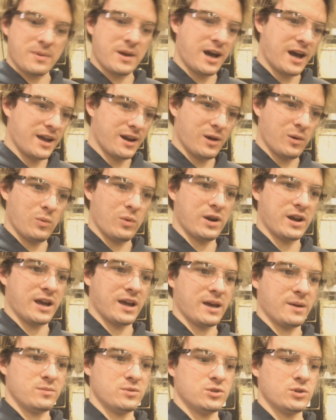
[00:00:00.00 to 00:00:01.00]
Kind of what I
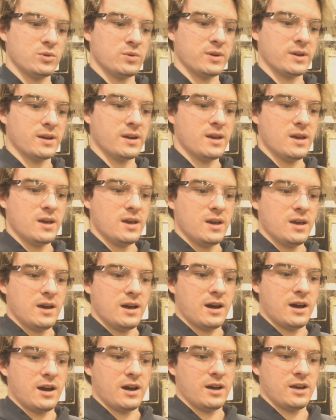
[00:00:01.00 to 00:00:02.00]
am doing
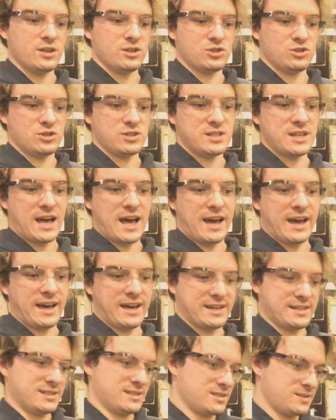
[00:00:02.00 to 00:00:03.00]
is just not
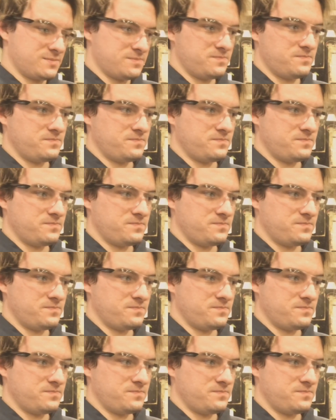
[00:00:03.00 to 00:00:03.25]
as